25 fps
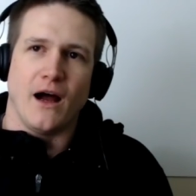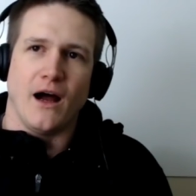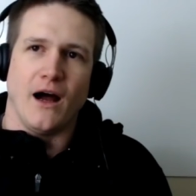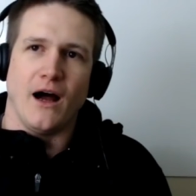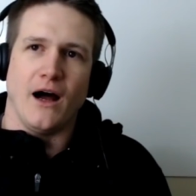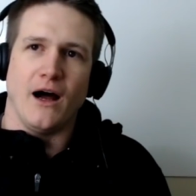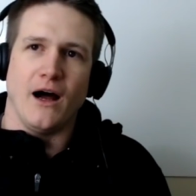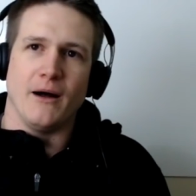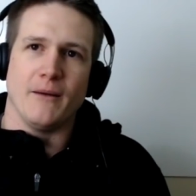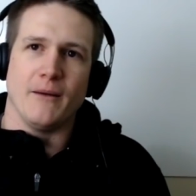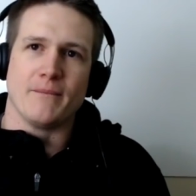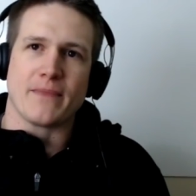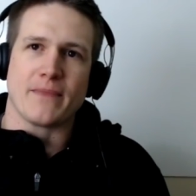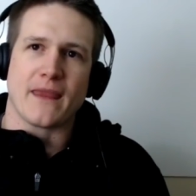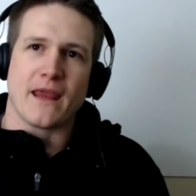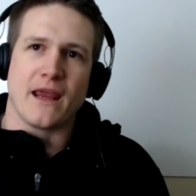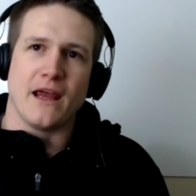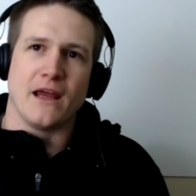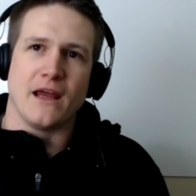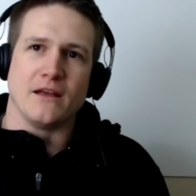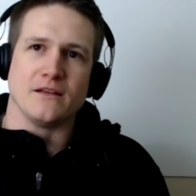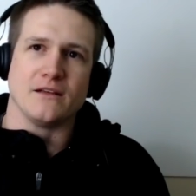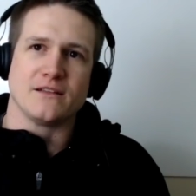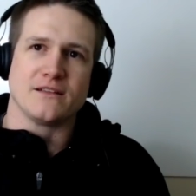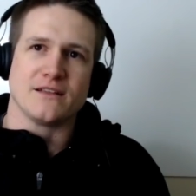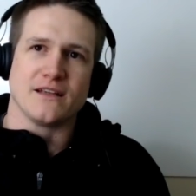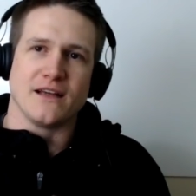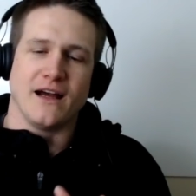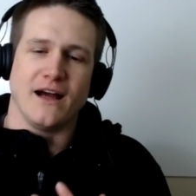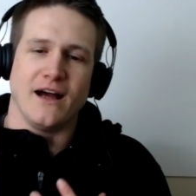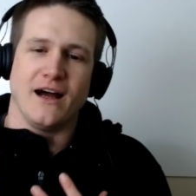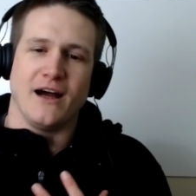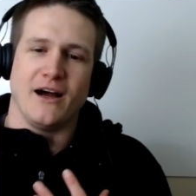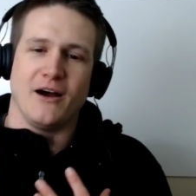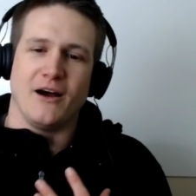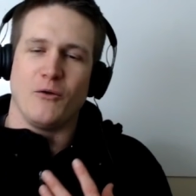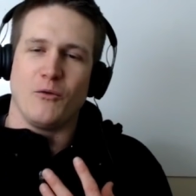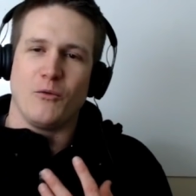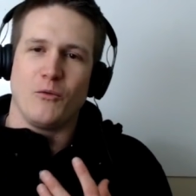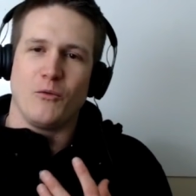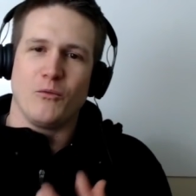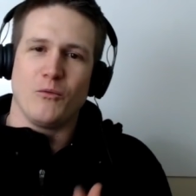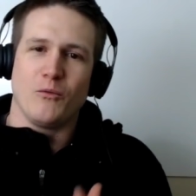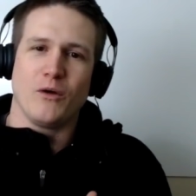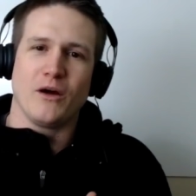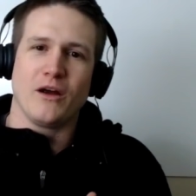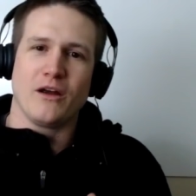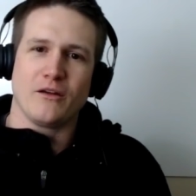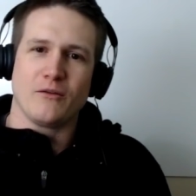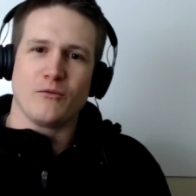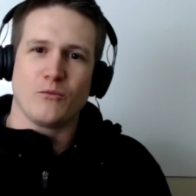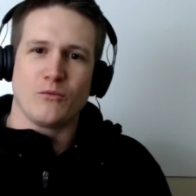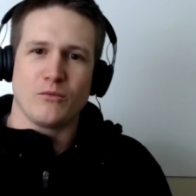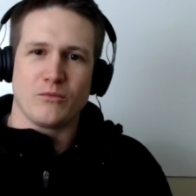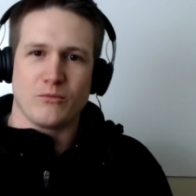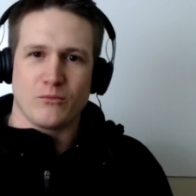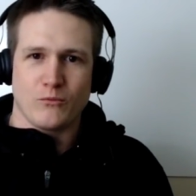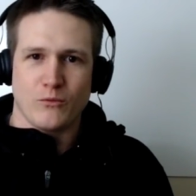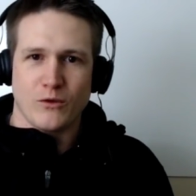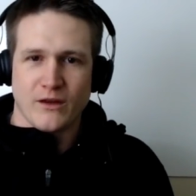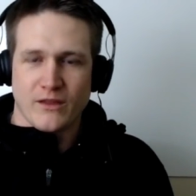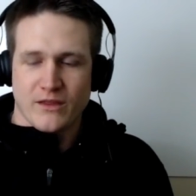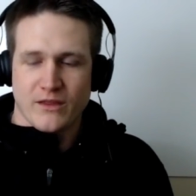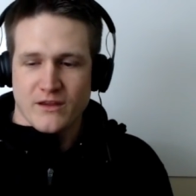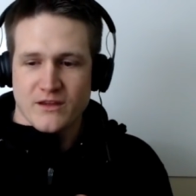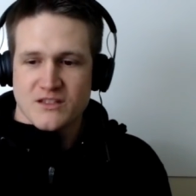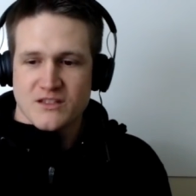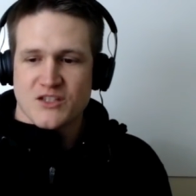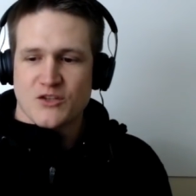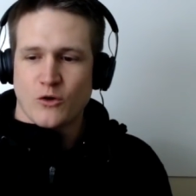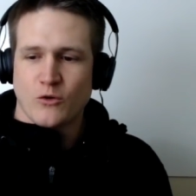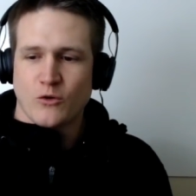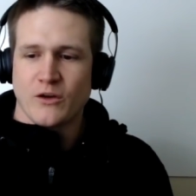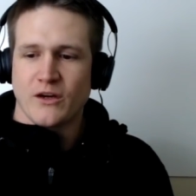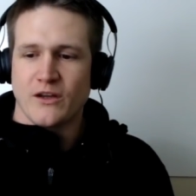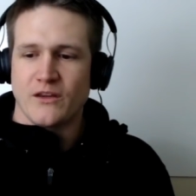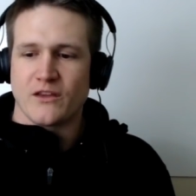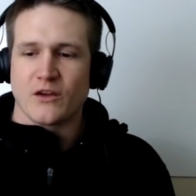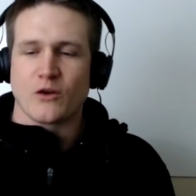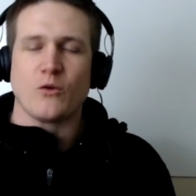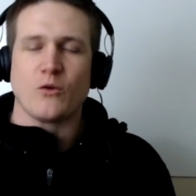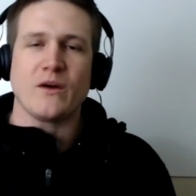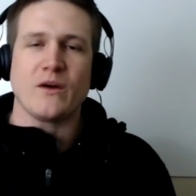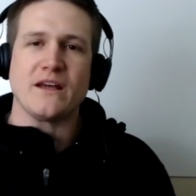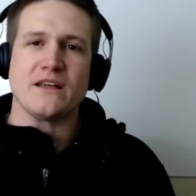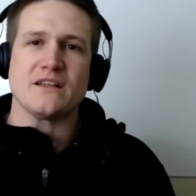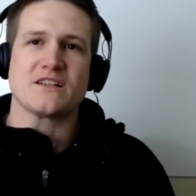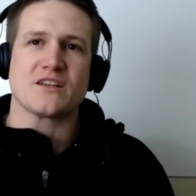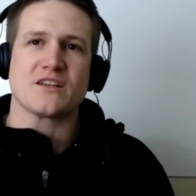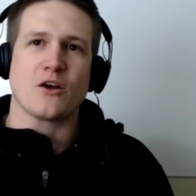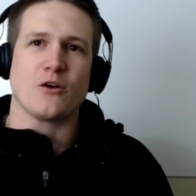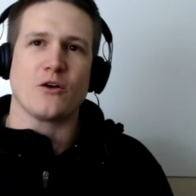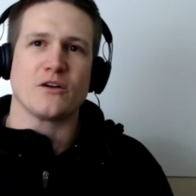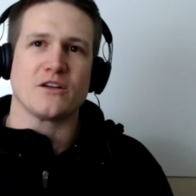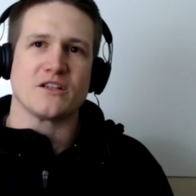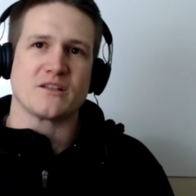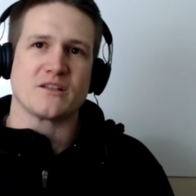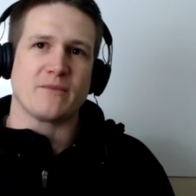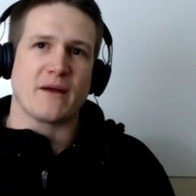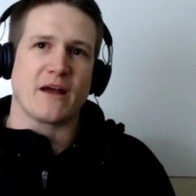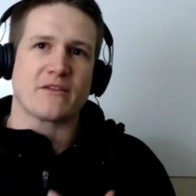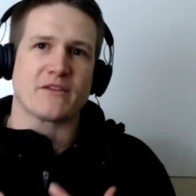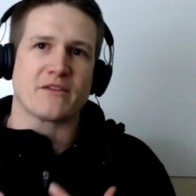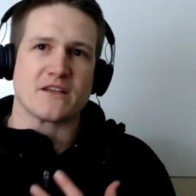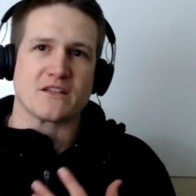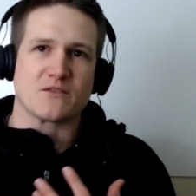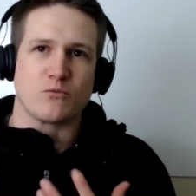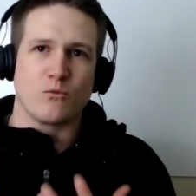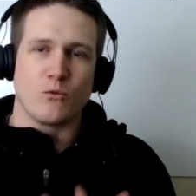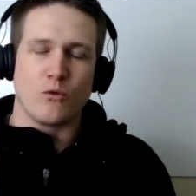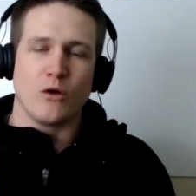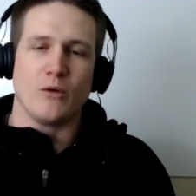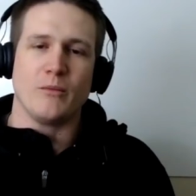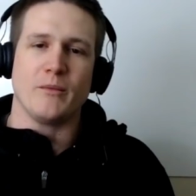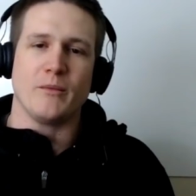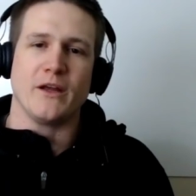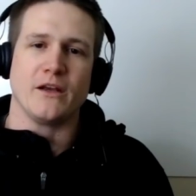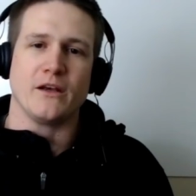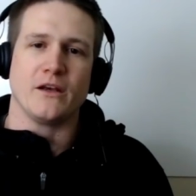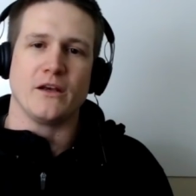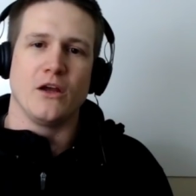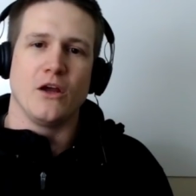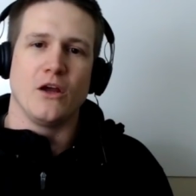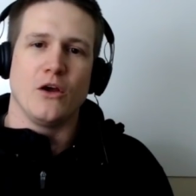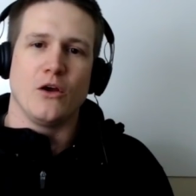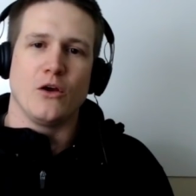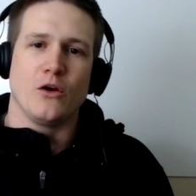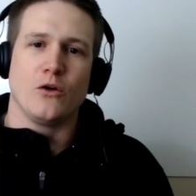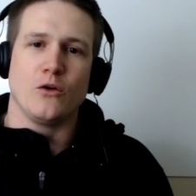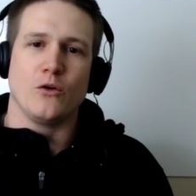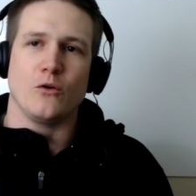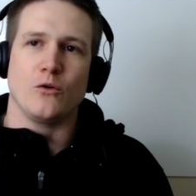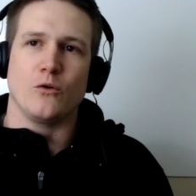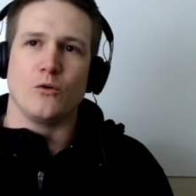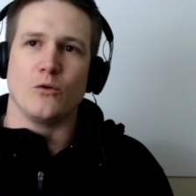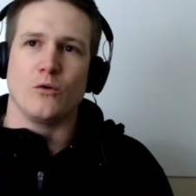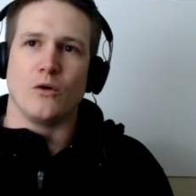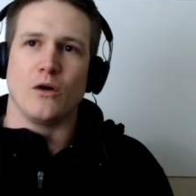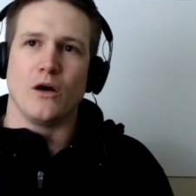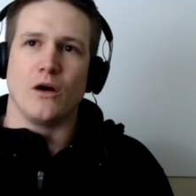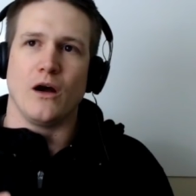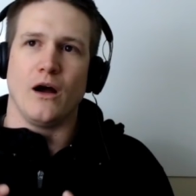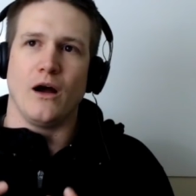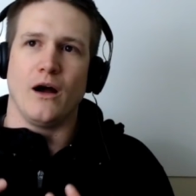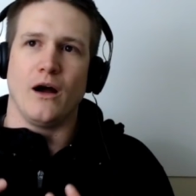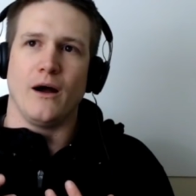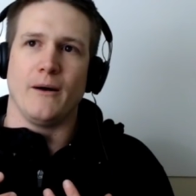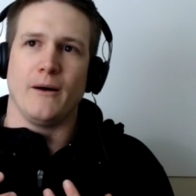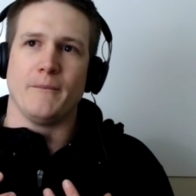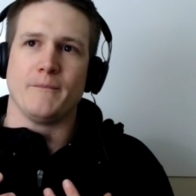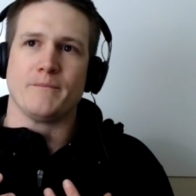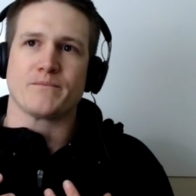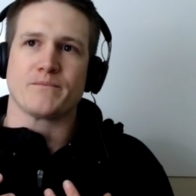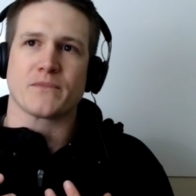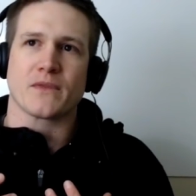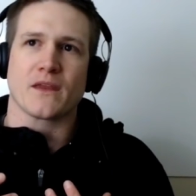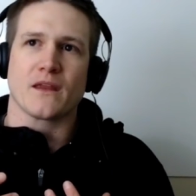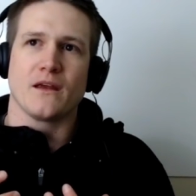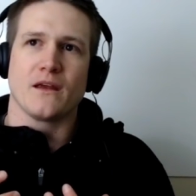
Um, and uh, one one of the story in the Queen's Code is about this woman who um,